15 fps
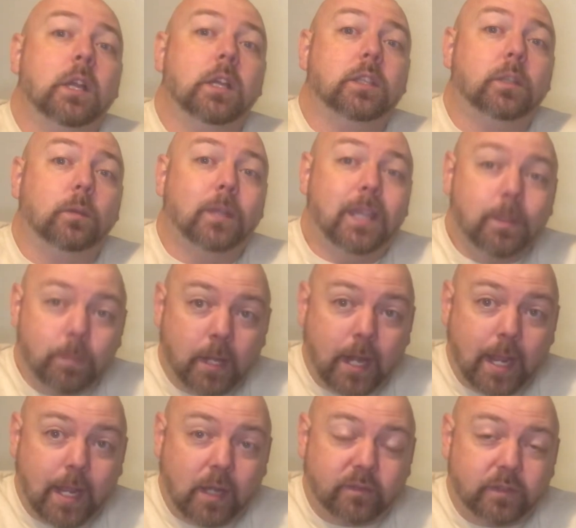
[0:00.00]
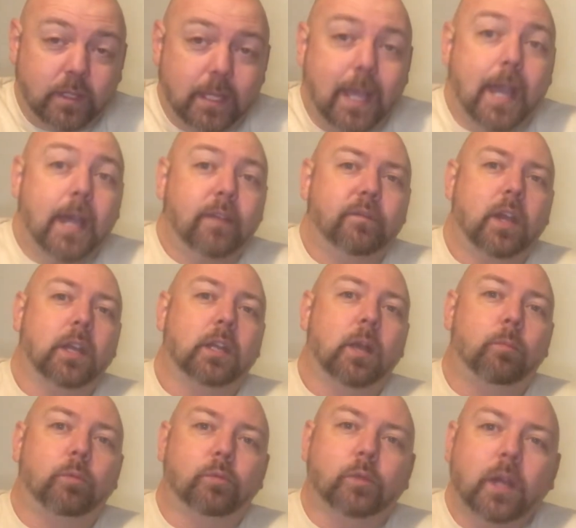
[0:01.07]
So keep an eye out for that. I've got a
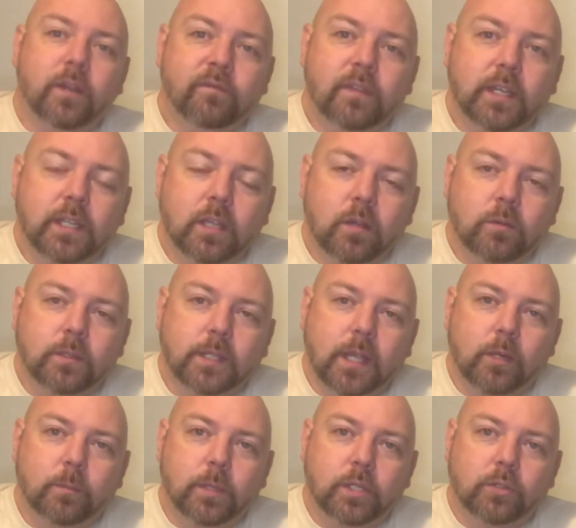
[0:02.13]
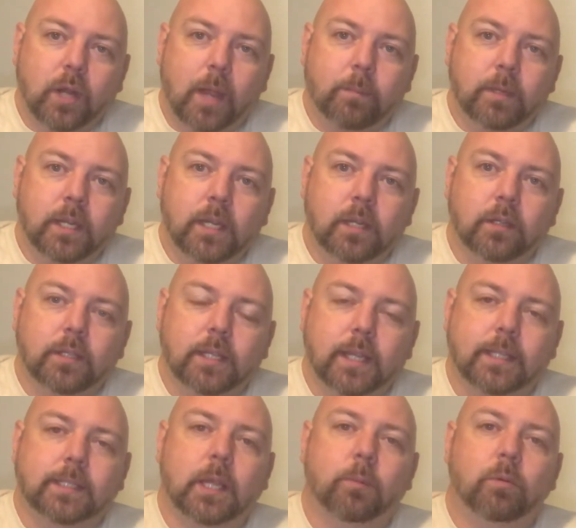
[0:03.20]
couple run videos that'll be dropping here in the
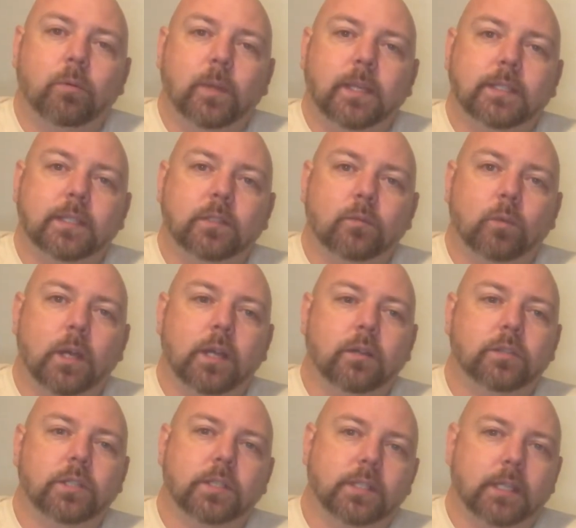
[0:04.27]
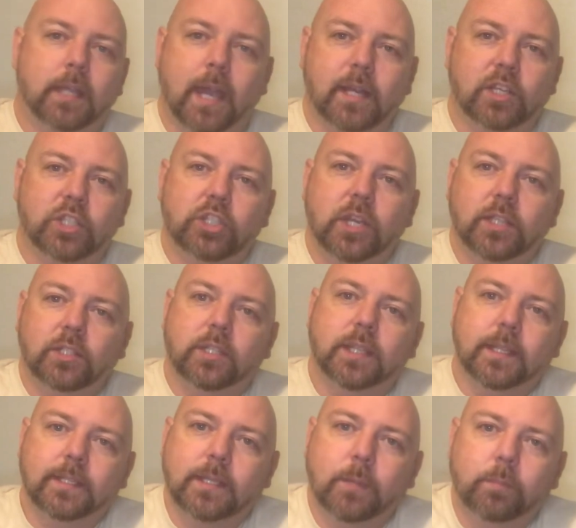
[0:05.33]
next couple weeks as well, just to kind of change
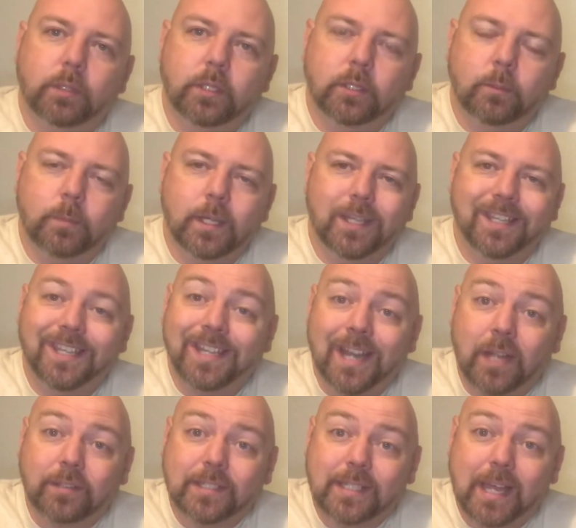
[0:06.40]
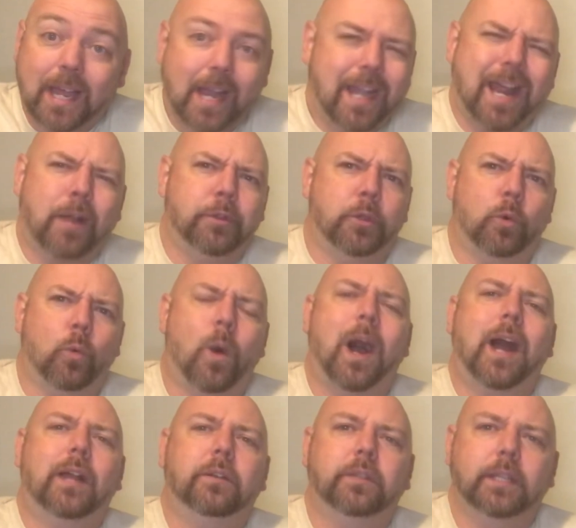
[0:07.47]
things up a little bit, get outside, out in the
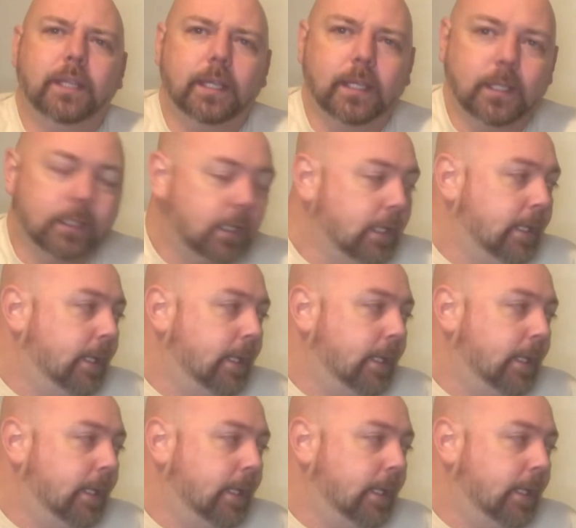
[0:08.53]
wild again,